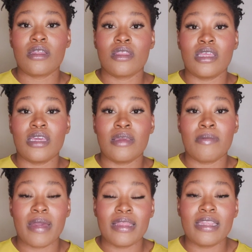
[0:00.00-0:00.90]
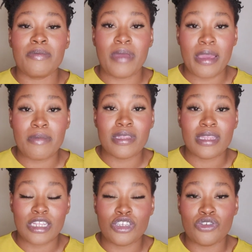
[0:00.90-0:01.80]
the monthly payment
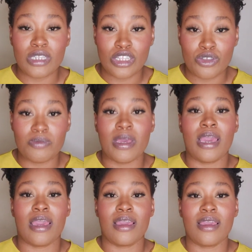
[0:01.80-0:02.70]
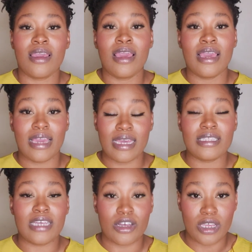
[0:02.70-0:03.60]
that you need to pay gets
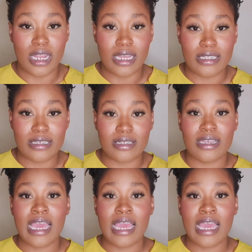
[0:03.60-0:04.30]
calculated.